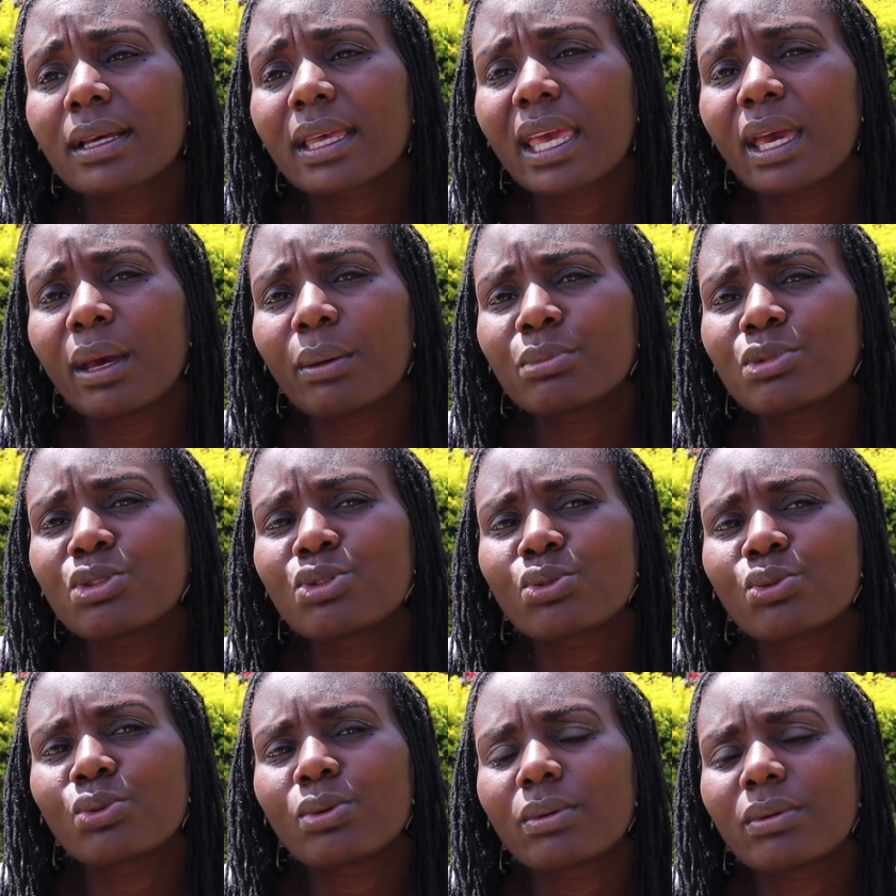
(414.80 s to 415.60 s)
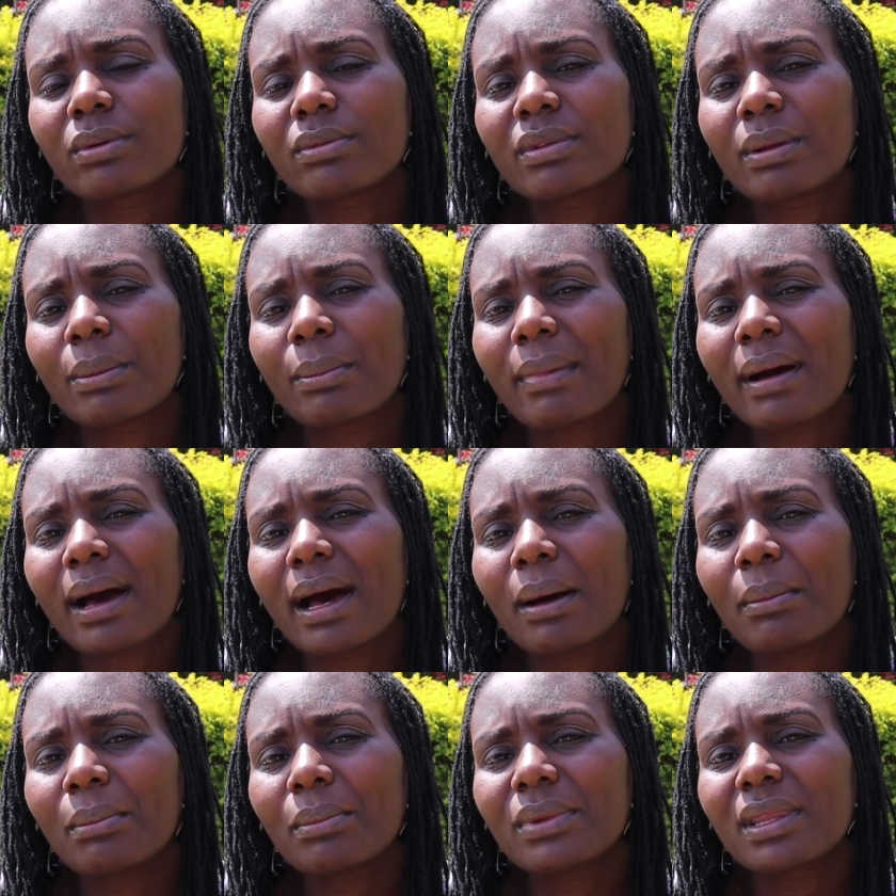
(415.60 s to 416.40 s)
came to the
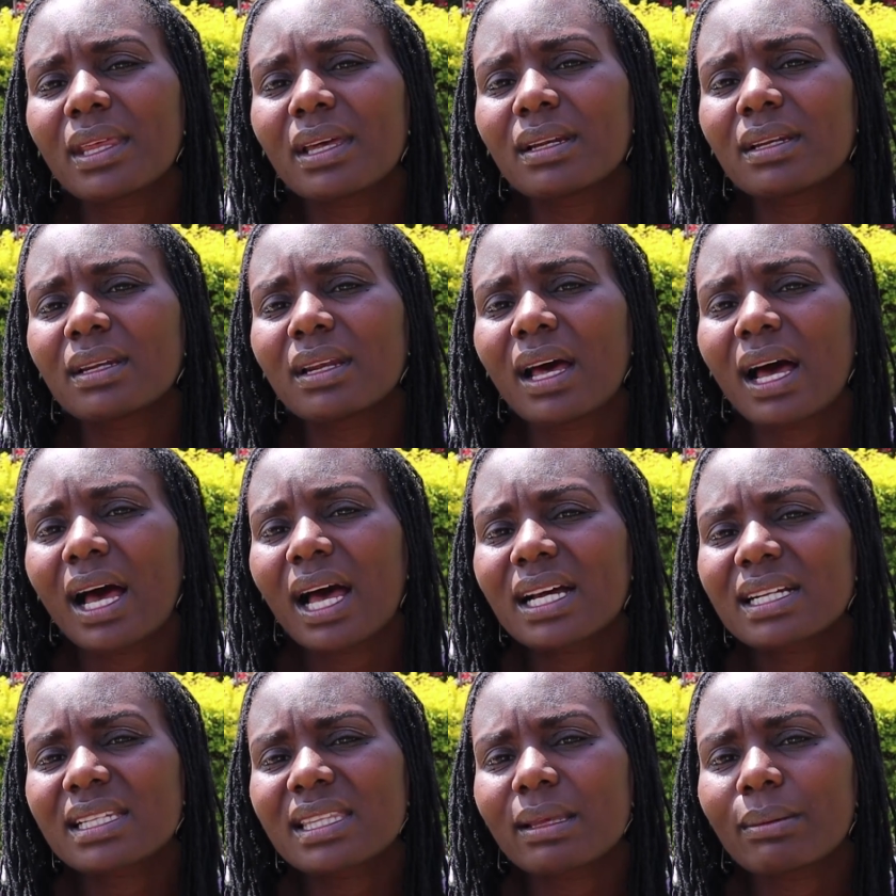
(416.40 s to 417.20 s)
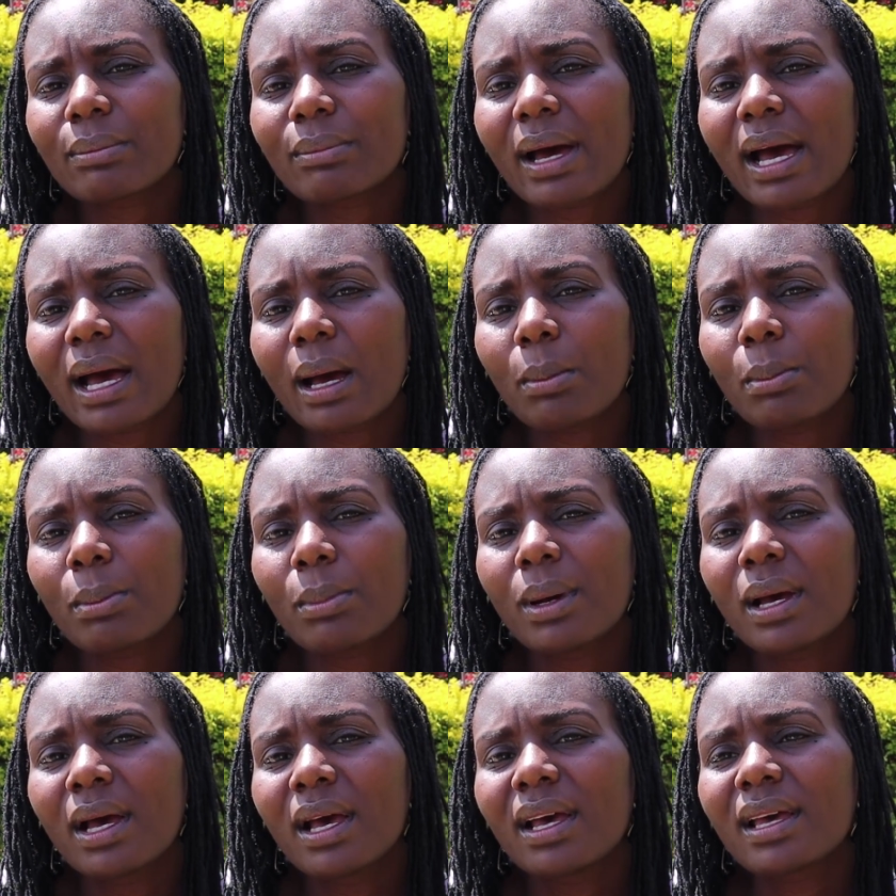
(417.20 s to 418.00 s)
mom, then hugged the
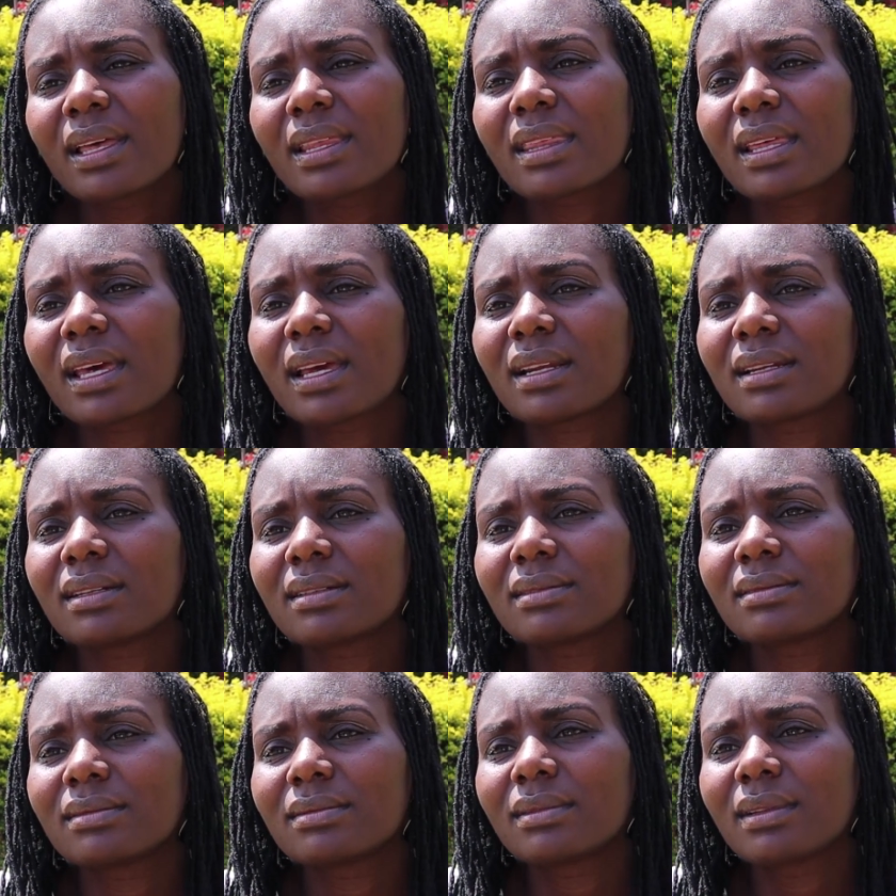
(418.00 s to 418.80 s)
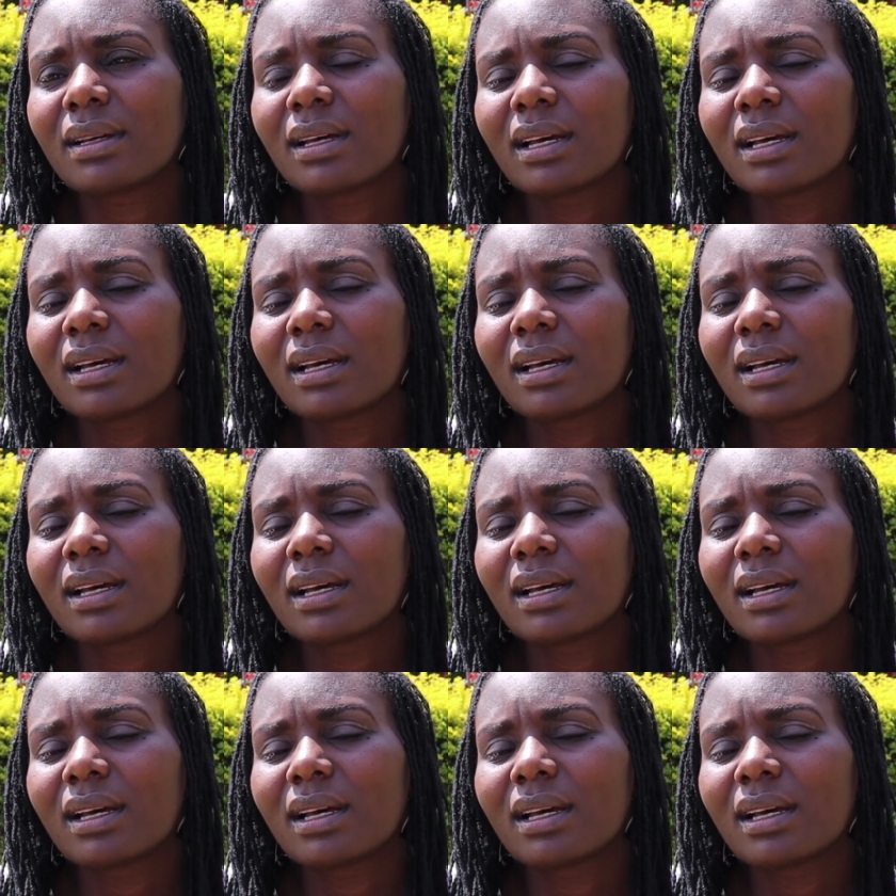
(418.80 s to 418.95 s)
mom, then